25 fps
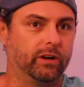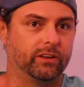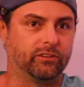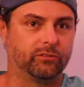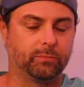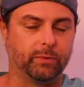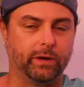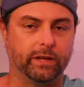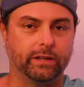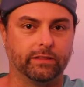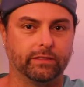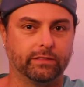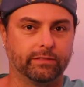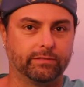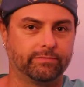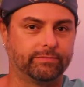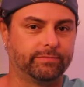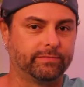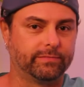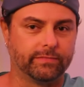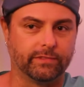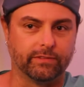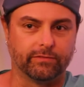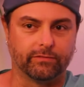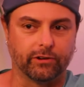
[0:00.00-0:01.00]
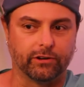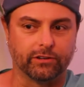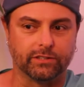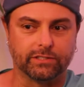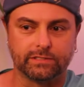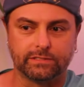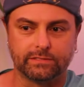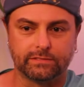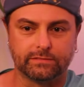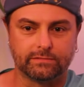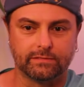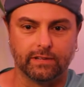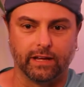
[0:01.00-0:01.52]
I spent the
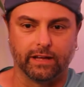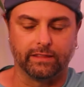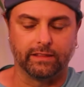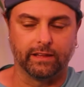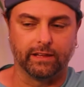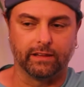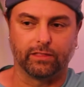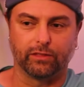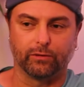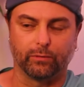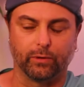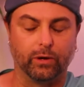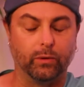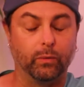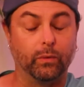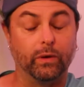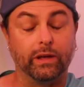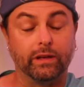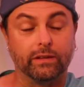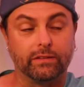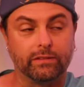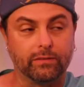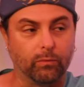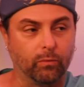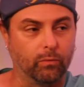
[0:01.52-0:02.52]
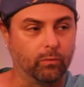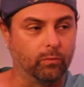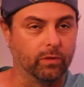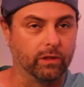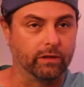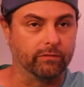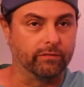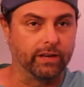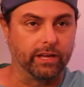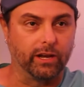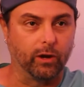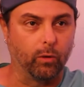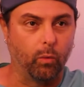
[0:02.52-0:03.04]
first, I think, three weeks
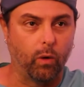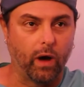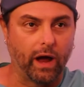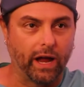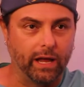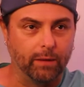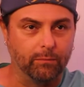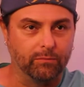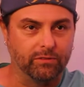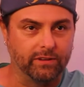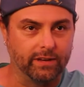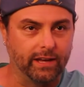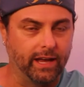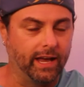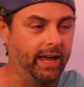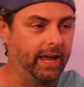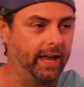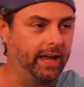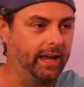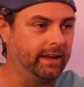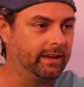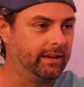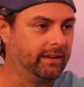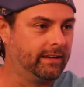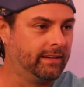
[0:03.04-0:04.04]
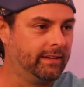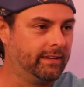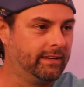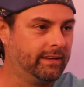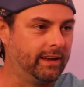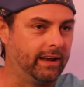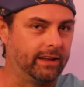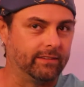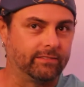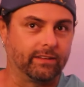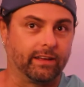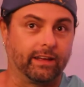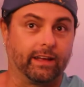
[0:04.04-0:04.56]
living at a YMCA. I
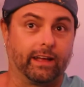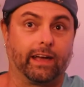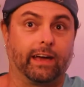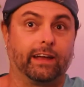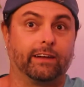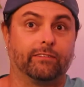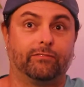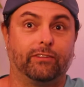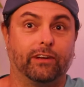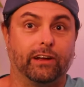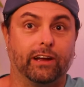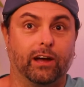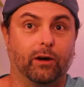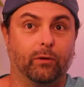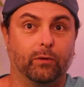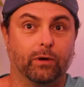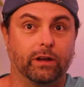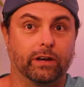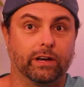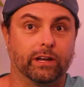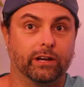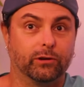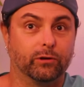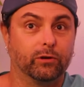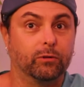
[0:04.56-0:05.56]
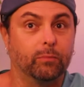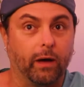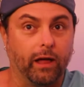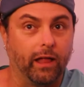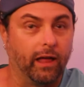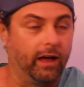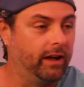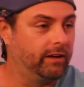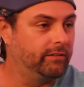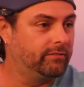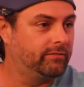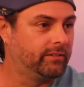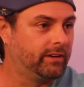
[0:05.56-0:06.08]
was like, I got to figure out what I'm going to do with my
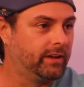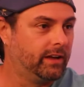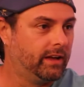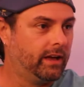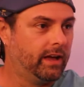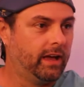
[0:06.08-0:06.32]
life.